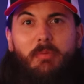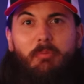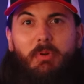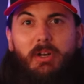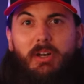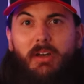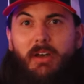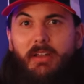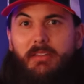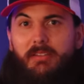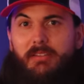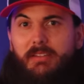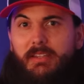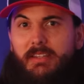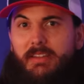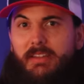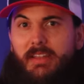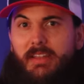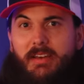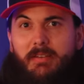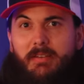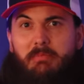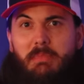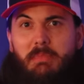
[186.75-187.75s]
But other than
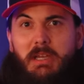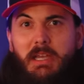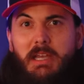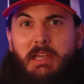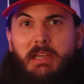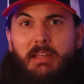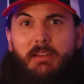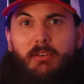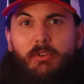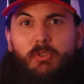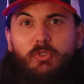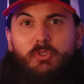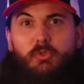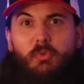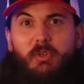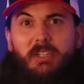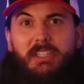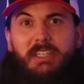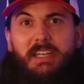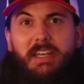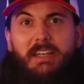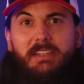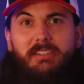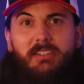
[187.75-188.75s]
them, there's
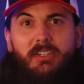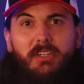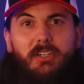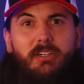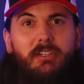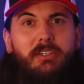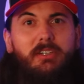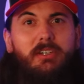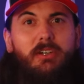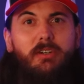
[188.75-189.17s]
really a ton